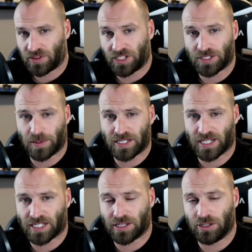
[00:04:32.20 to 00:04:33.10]
These
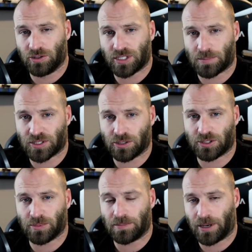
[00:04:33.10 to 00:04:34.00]
SpaceX and the News episodes are
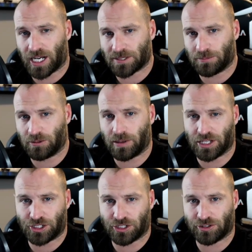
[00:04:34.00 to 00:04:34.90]
made possible by the
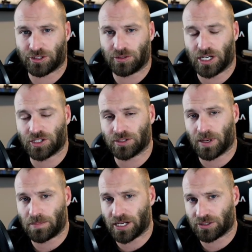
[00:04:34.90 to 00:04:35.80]
generous donations of my
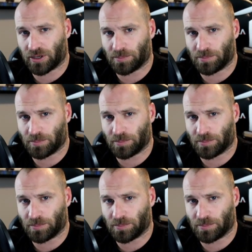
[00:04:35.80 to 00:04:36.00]
Patreon